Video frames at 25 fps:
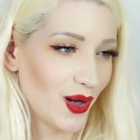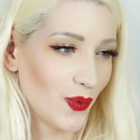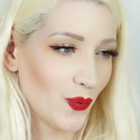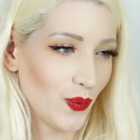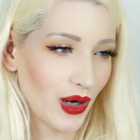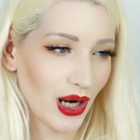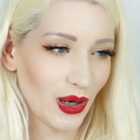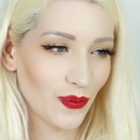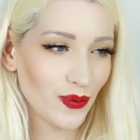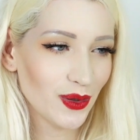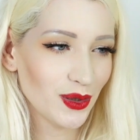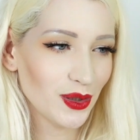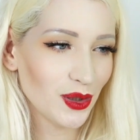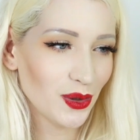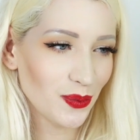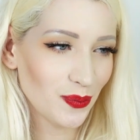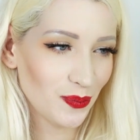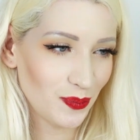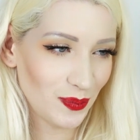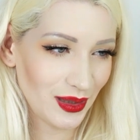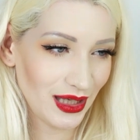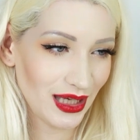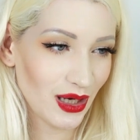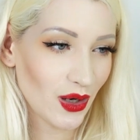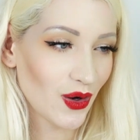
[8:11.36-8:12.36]
Where will you
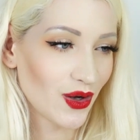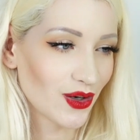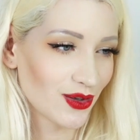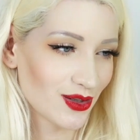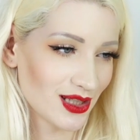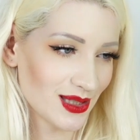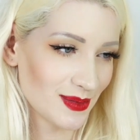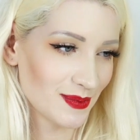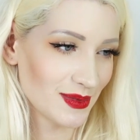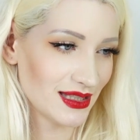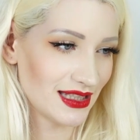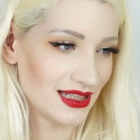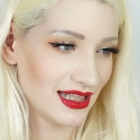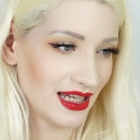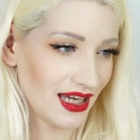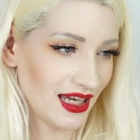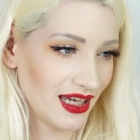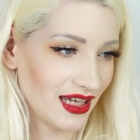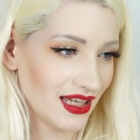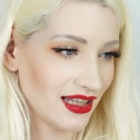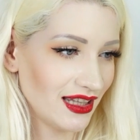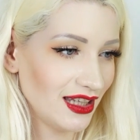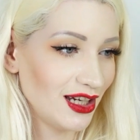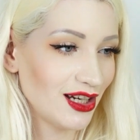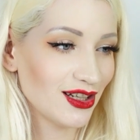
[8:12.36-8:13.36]
be on Christmas
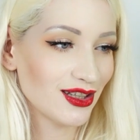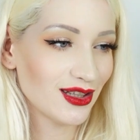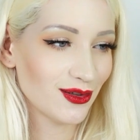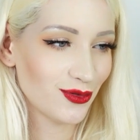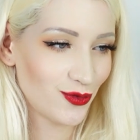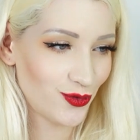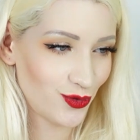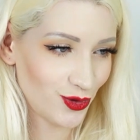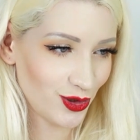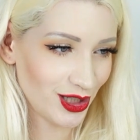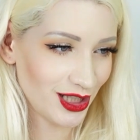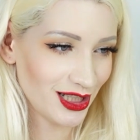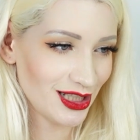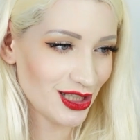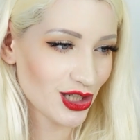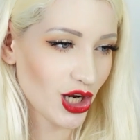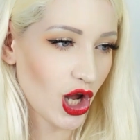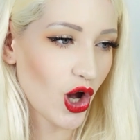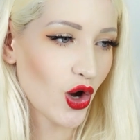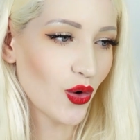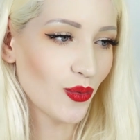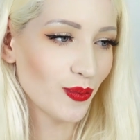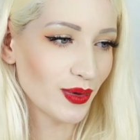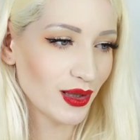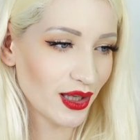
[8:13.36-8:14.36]
Day? Near the fridge,
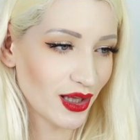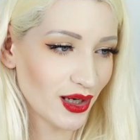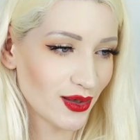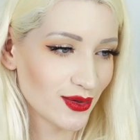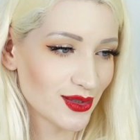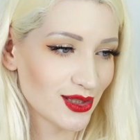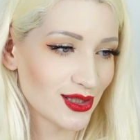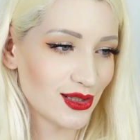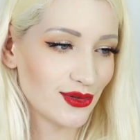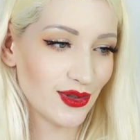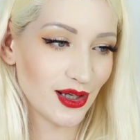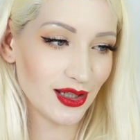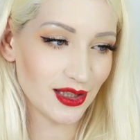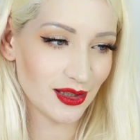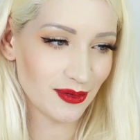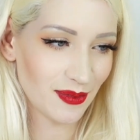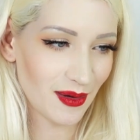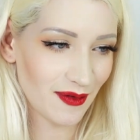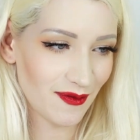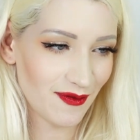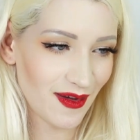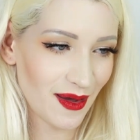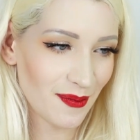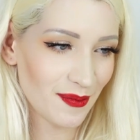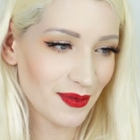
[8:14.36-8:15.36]
home alone, surrounded
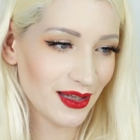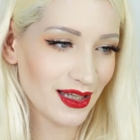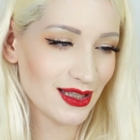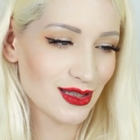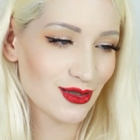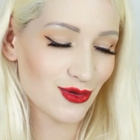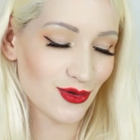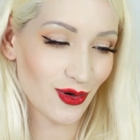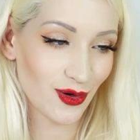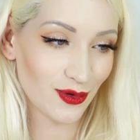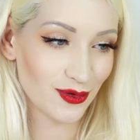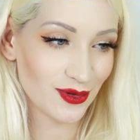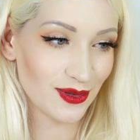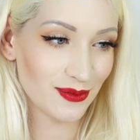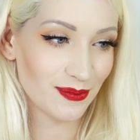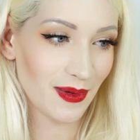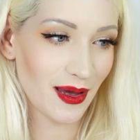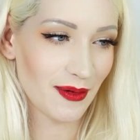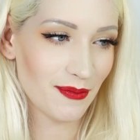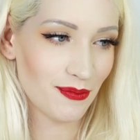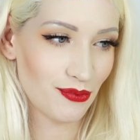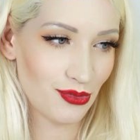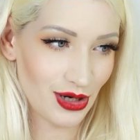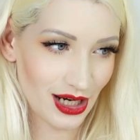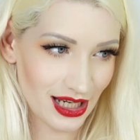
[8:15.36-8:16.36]
by family, surrounded
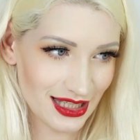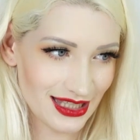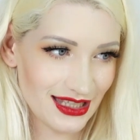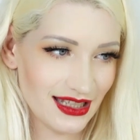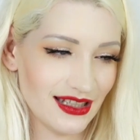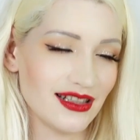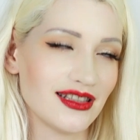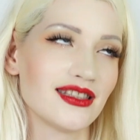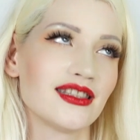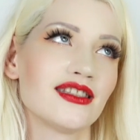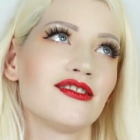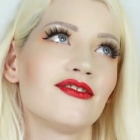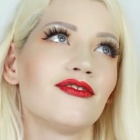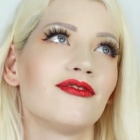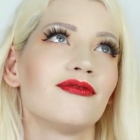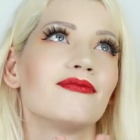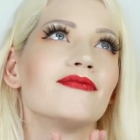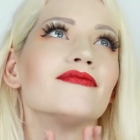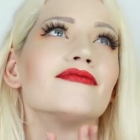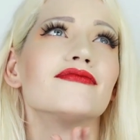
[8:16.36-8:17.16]
by presents.